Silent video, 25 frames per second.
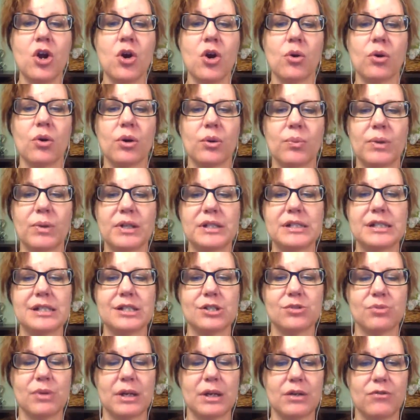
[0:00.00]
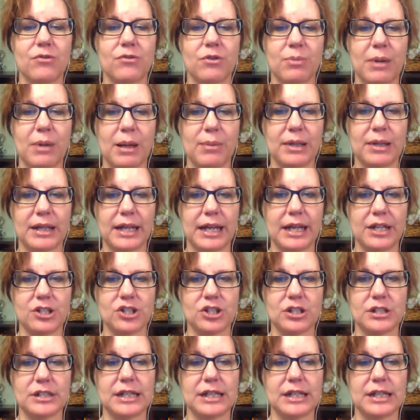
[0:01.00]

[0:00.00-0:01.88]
or once it's ready for publication.